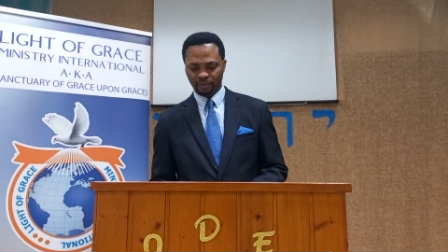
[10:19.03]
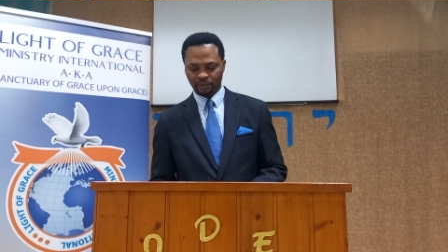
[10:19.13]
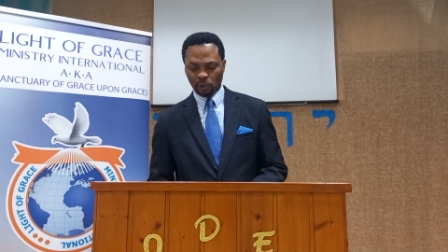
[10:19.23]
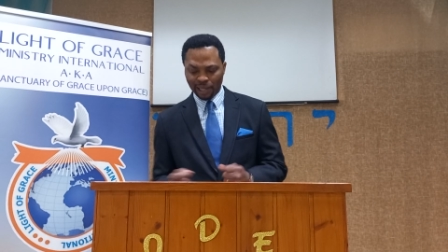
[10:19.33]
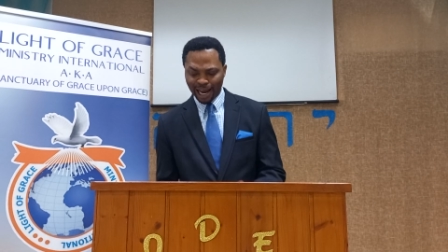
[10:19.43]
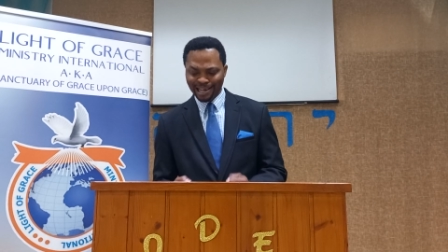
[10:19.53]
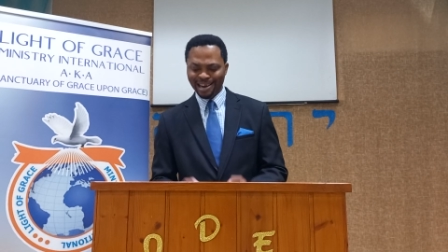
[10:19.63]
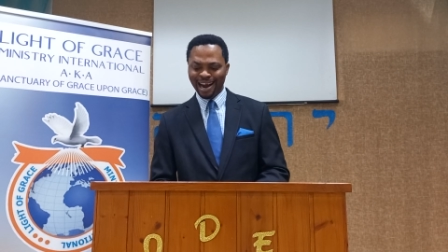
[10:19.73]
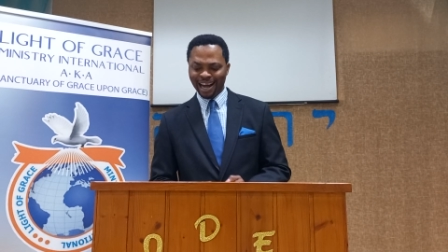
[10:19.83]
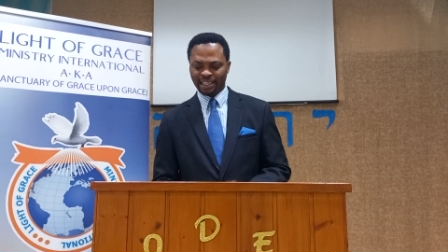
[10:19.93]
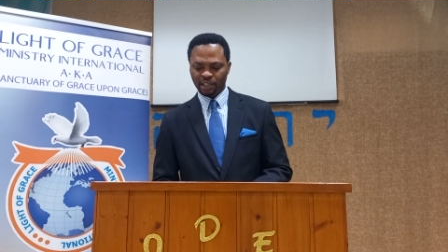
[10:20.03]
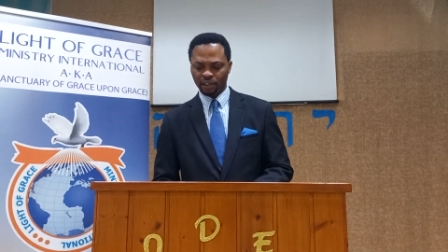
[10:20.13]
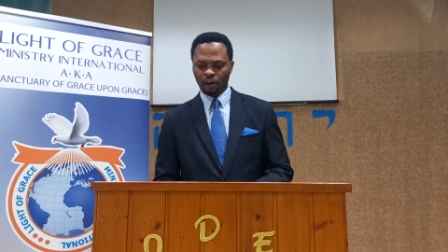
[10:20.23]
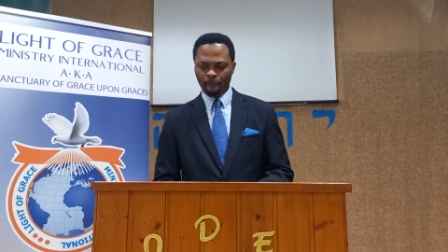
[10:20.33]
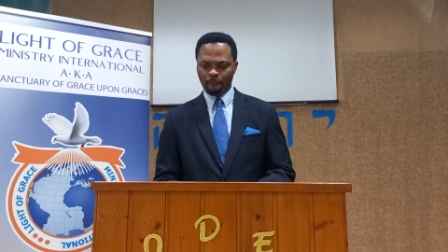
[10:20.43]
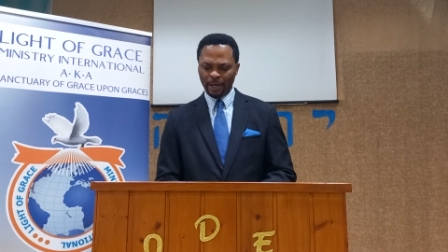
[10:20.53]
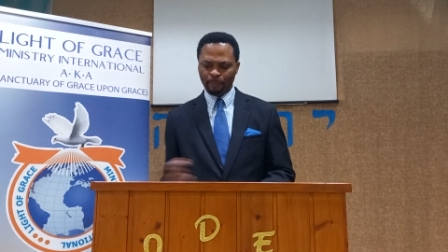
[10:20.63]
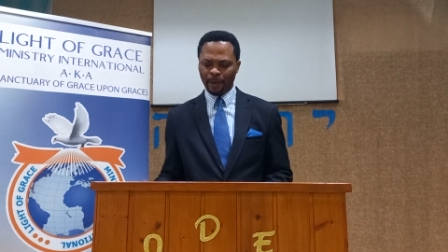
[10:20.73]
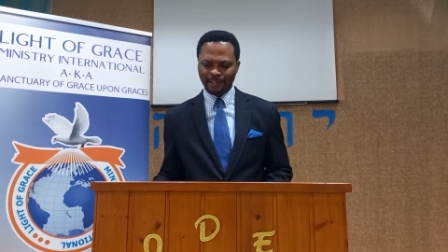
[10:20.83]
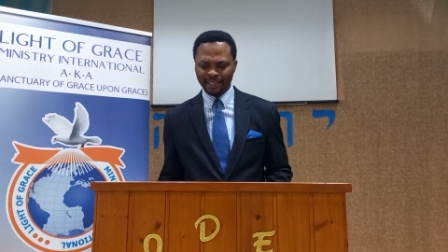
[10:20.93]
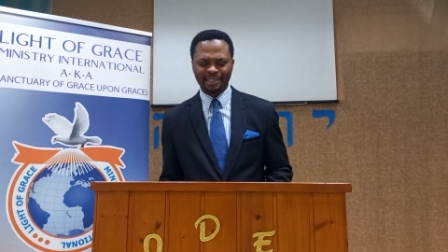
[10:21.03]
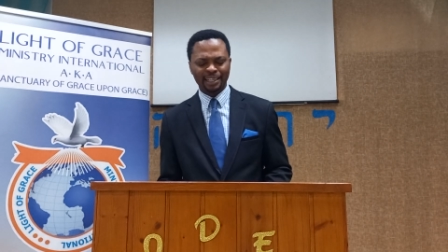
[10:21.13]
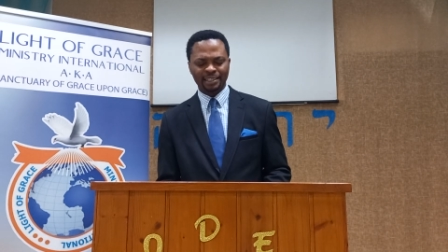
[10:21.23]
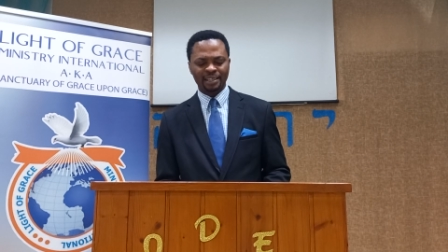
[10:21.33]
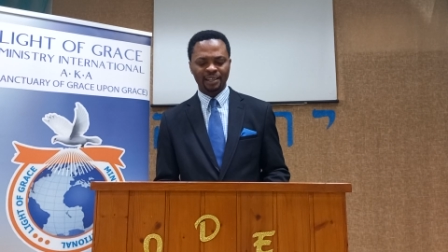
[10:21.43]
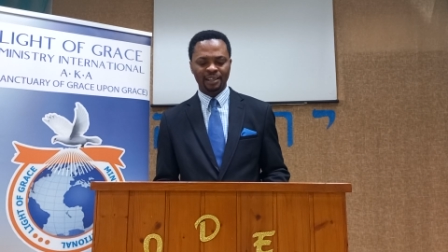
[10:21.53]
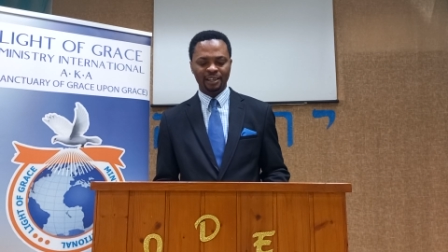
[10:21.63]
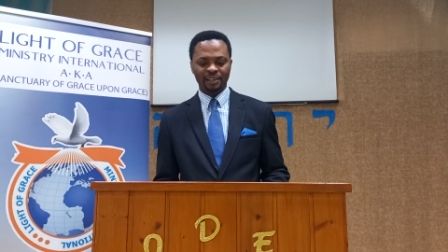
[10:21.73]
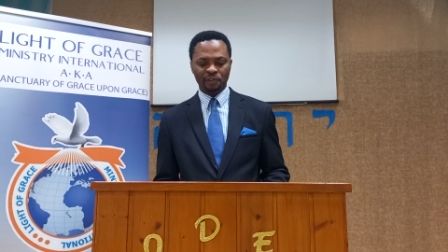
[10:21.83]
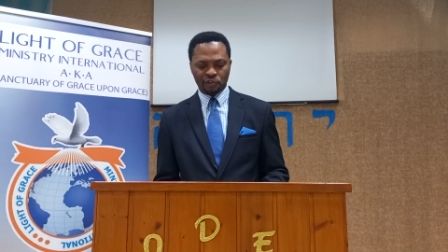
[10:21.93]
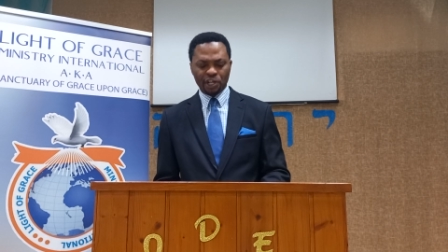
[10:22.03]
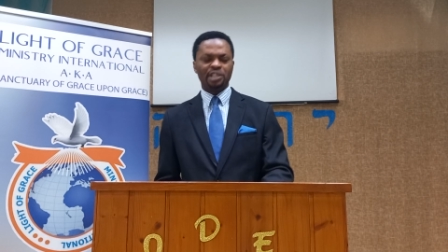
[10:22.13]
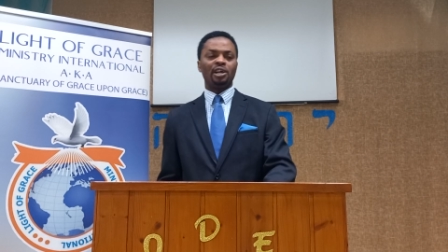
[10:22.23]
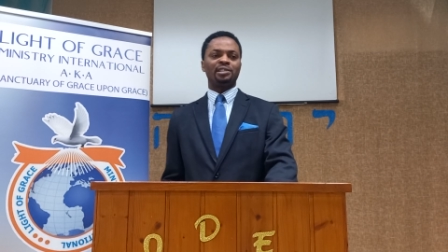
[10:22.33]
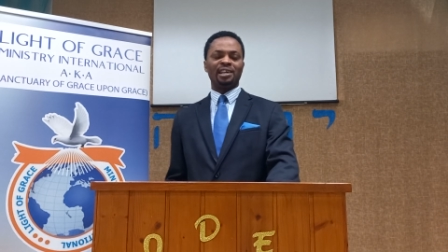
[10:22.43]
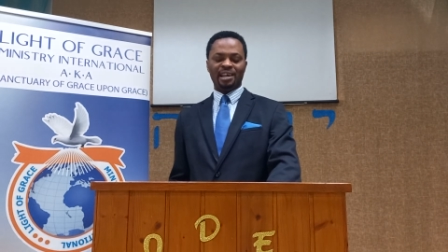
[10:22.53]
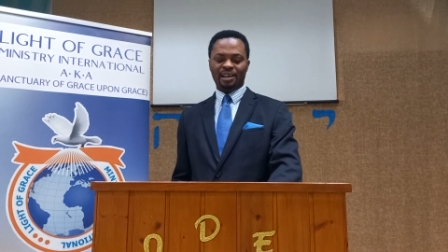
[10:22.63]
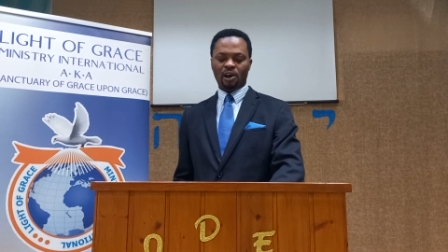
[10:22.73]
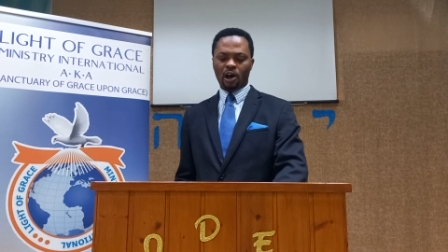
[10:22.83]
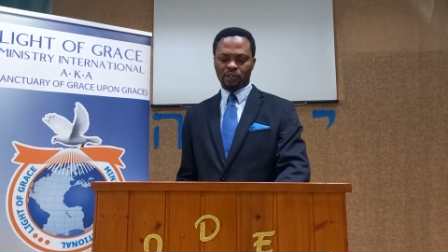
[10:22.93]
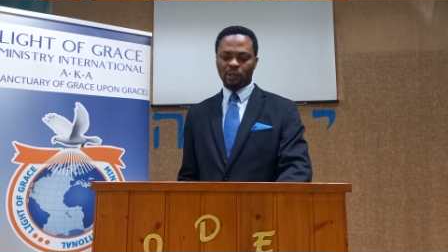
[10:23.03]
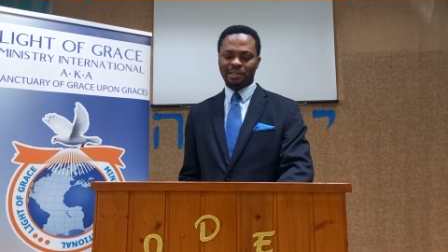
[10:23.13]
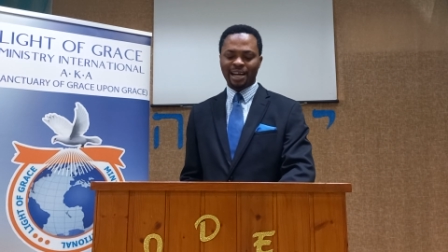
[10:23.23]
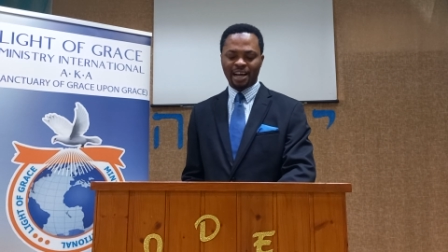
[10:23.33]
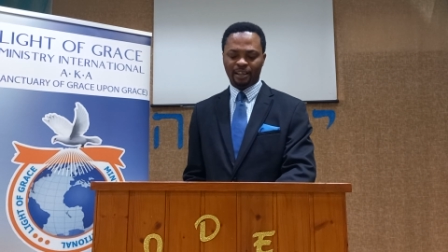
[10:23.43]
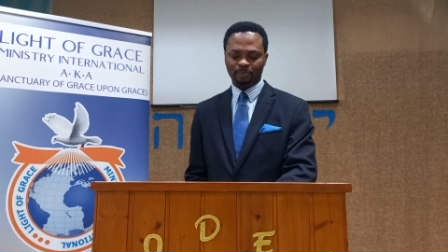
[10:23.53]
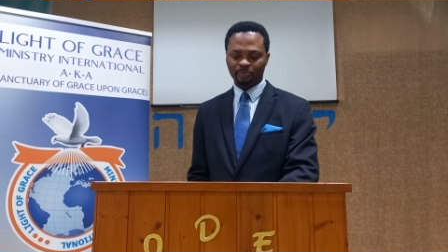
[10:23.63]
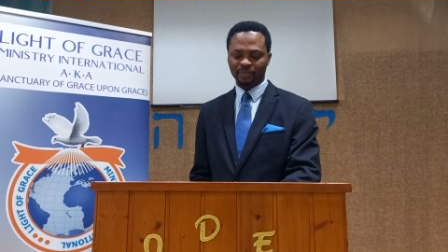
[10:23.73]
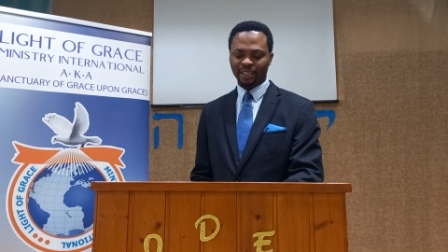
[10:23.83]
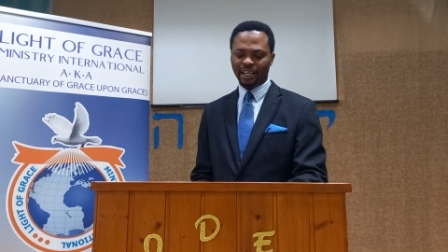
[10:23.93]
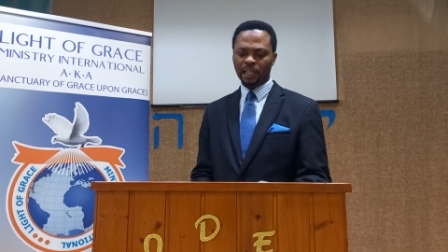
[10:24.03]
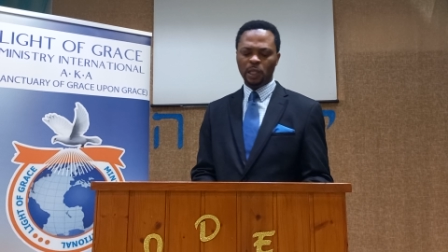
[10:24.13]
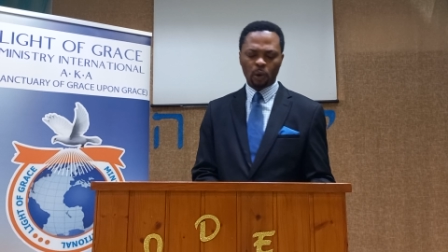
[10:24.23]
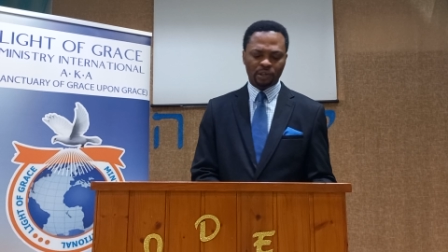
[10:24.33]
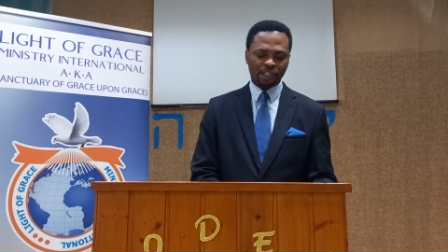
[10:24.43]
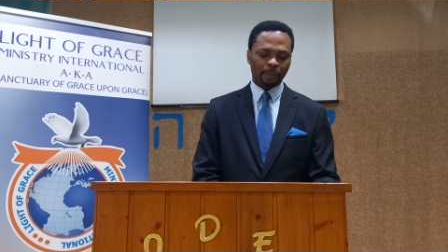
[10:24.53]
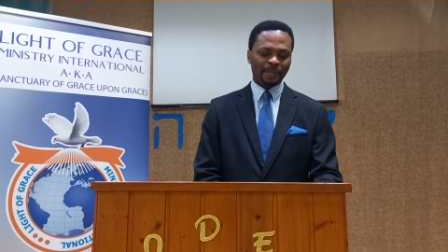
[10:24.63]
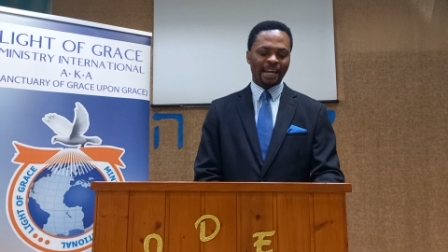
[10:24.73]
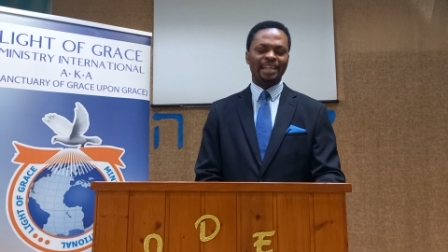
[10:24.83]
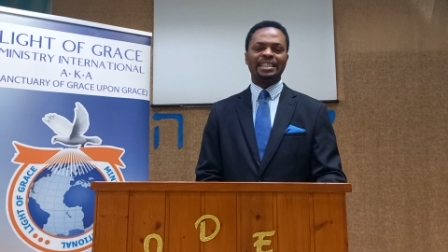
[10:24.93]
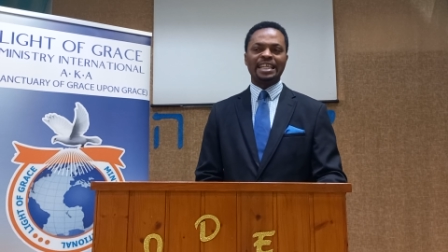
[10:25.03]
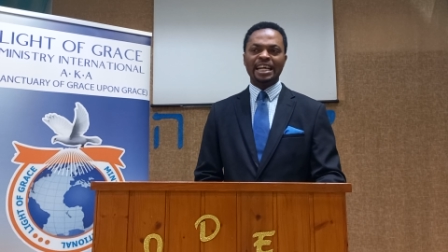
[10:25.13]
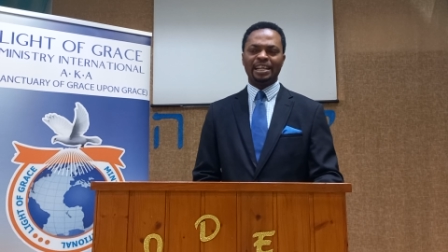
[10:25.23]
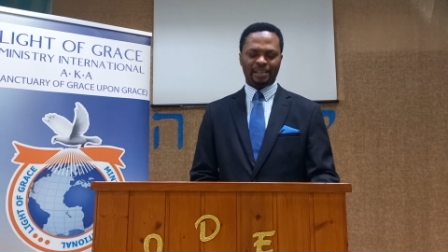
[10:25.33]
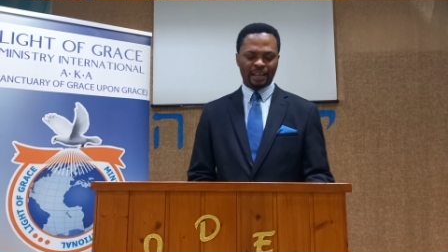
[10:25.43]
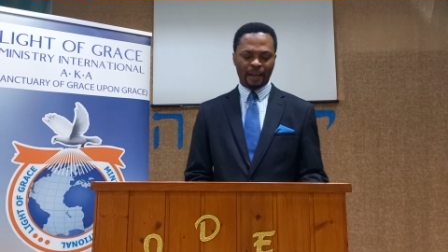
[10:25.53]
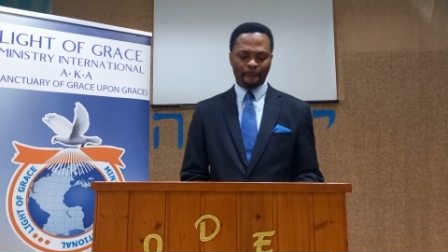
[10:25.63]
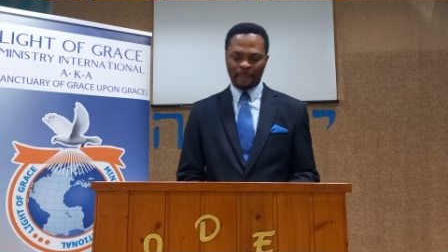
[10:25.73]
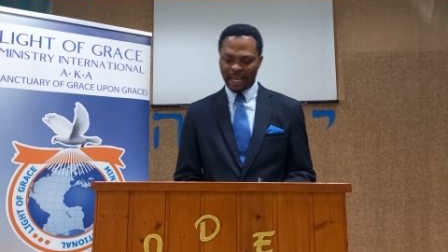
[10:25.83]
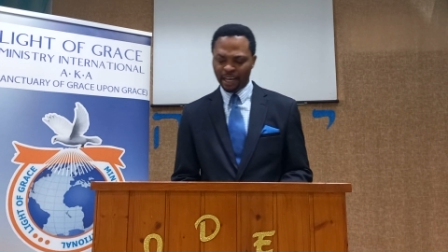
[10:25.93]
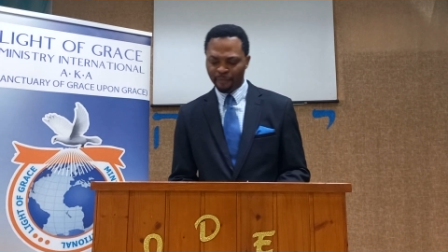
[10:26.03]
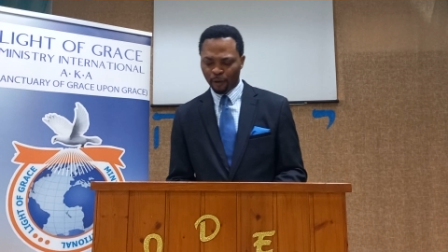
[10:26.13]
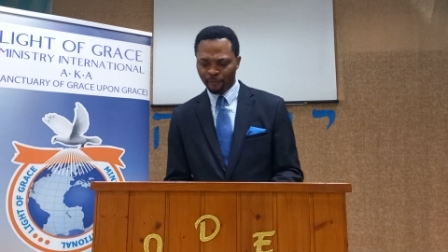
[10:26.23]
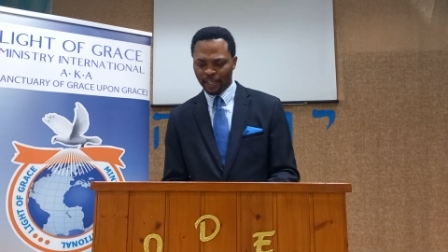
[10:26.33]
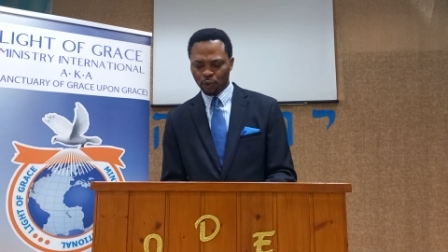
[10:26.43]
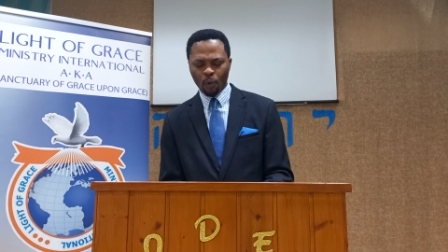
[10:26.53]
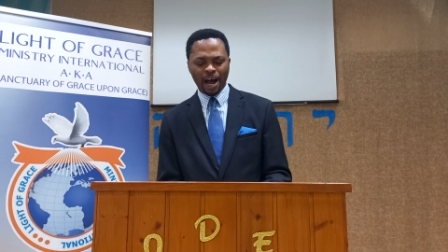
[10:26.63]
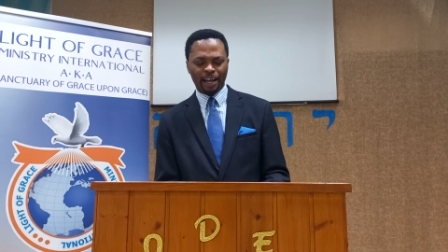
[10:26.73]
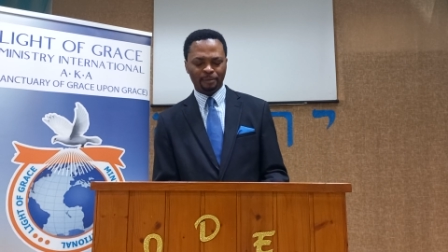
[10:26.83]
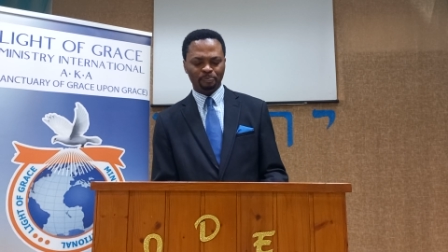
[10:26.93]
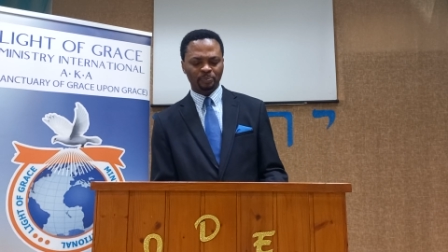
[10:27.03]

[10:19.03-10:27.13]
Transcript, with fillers: You learn the art of being persistent. Jesus also said in Luke chapter 18, beginning from verse 1.